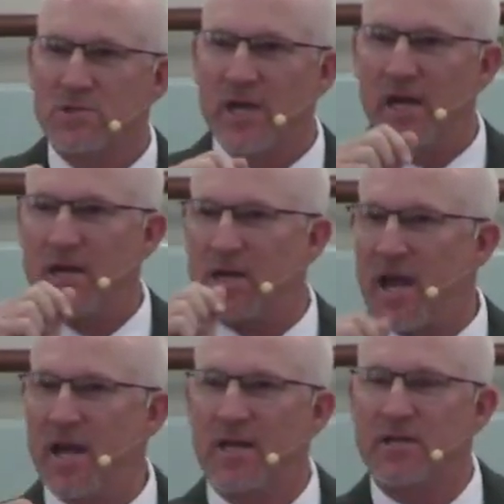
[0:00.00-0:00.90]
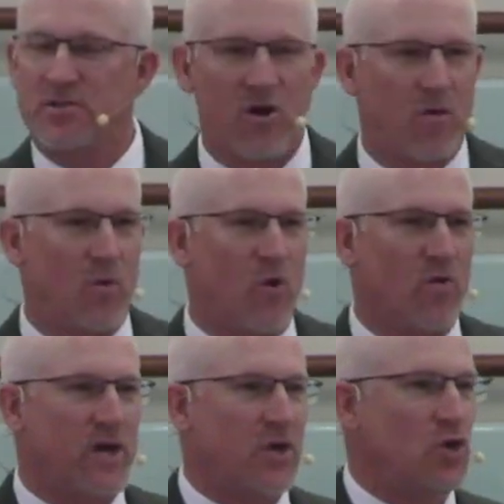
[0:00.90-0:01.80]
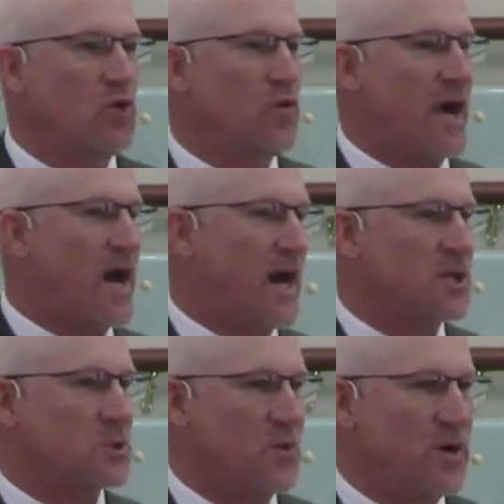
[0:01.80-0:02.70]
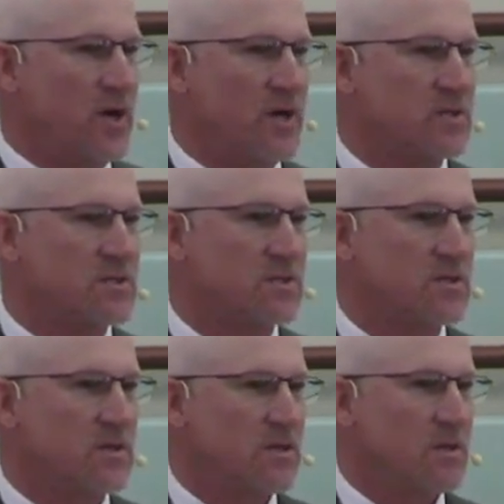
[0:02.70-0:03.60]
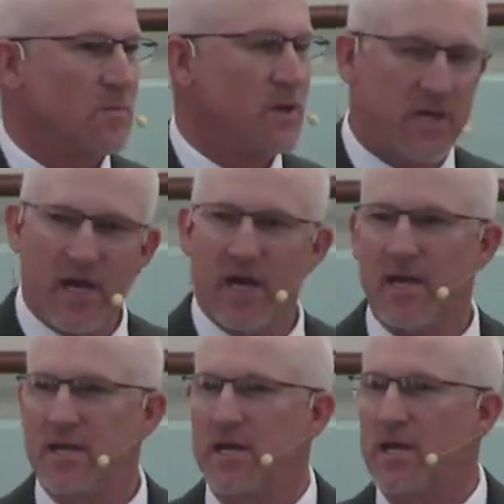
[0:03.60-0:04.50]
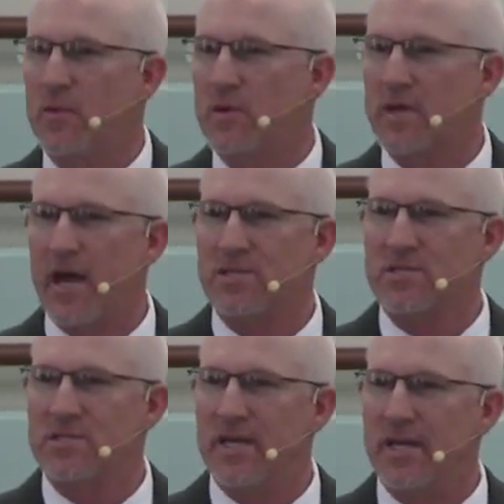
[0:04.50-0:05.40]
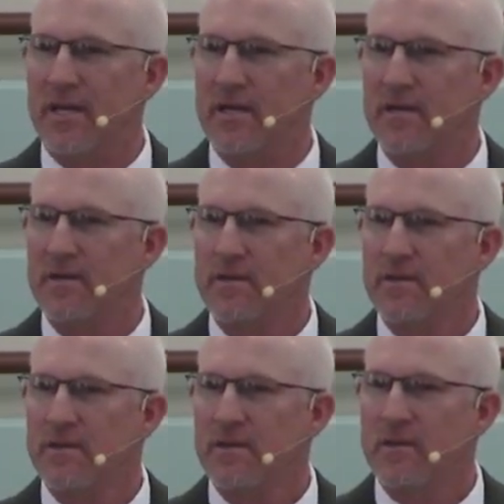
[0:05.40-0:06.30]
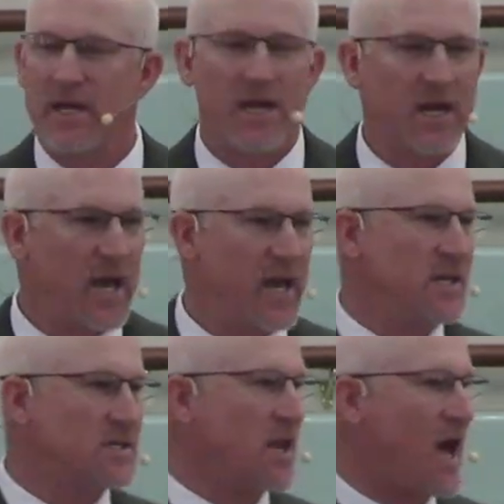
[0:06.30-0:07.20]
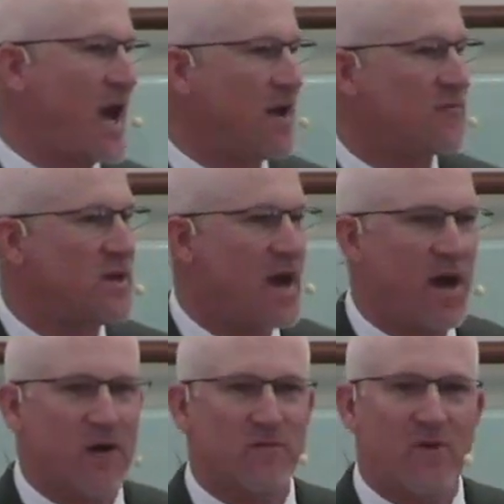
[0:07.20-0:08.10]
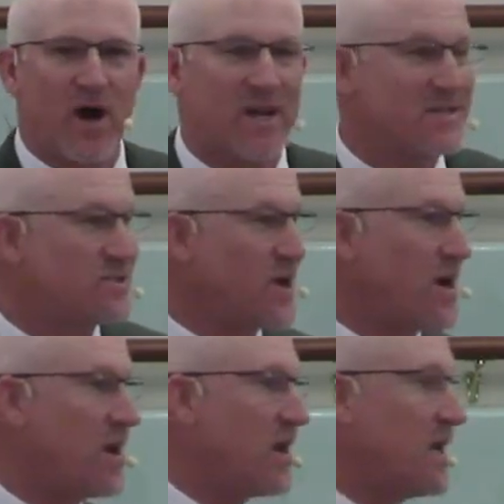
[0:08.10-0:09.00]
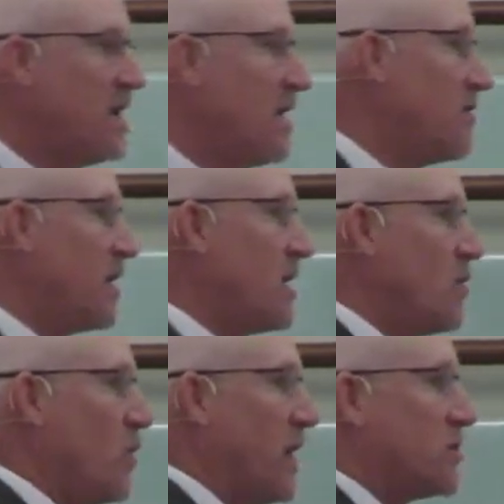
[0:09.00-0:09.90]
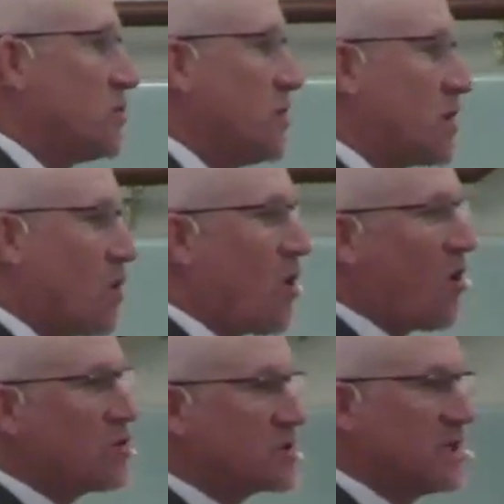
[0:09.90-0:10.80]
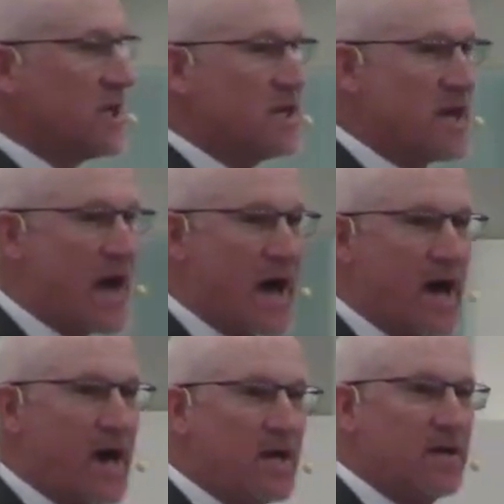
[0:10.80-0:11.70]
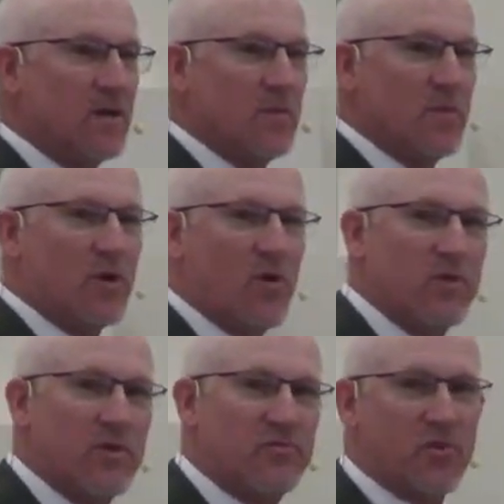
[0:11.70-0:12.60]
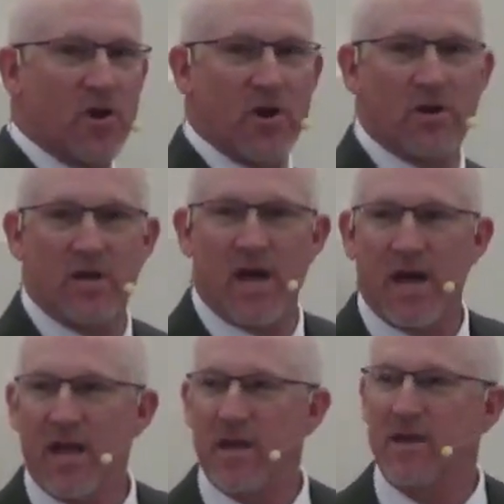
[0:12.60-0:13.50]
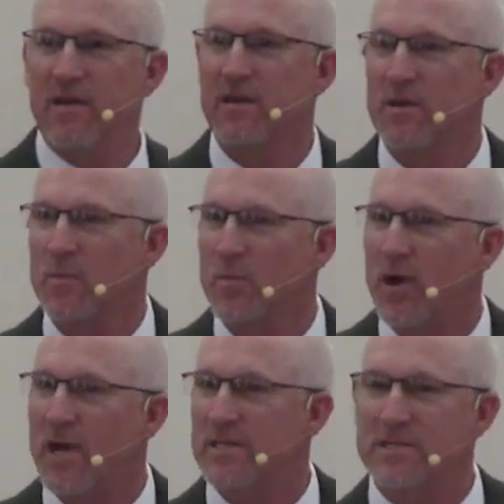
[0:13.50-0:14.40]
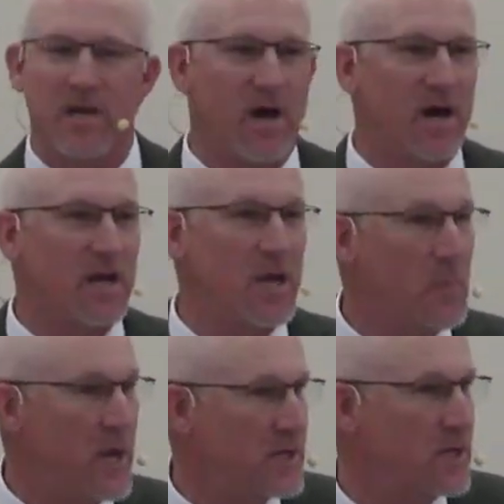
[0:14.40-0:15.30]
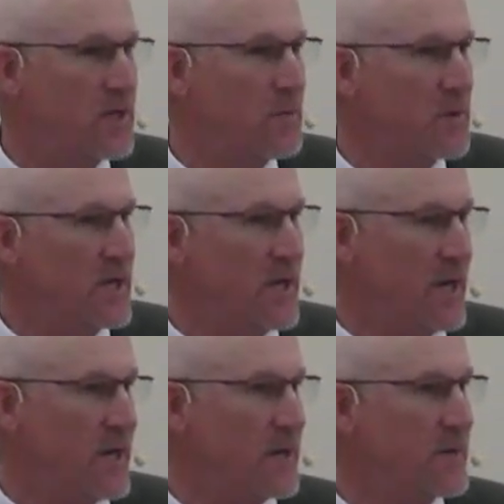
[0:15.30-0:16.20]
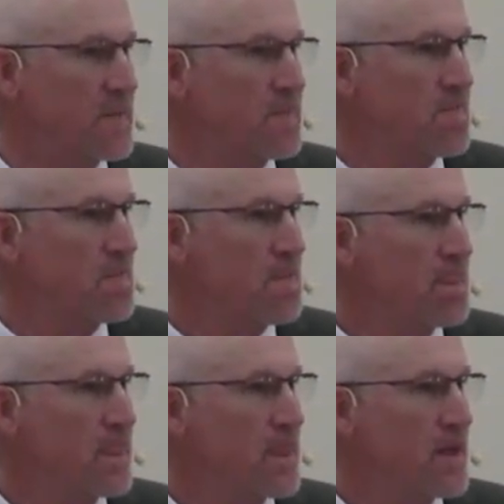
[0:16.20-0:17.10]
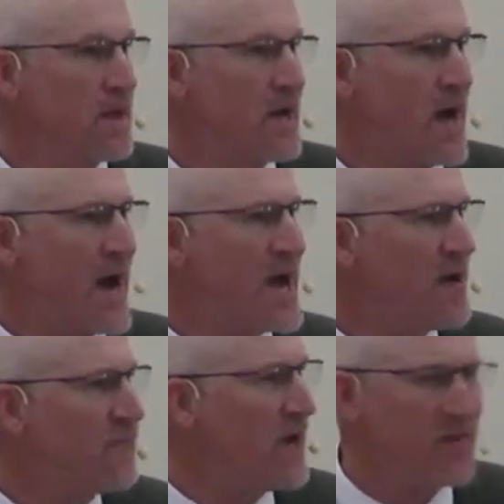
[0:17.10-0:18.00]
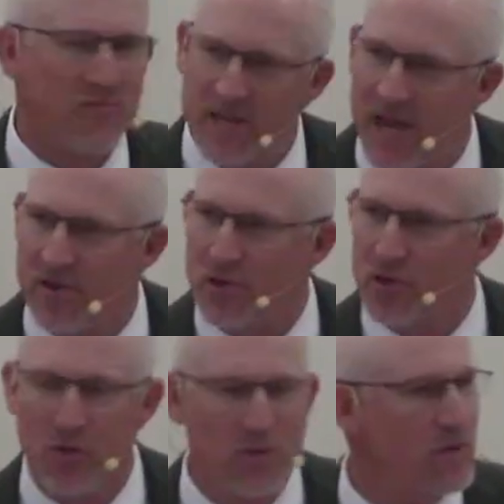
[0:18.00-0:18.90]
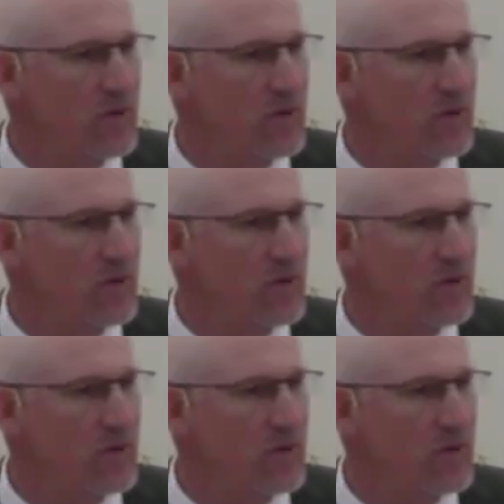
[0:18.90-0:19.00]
and daily turmoil that you and I experience, but yet He did it without sinning, that He laid His life down voluntarily, that He went to a cross and He died, but on the third day, praise God, He picked it up again. I have faith in that, do you?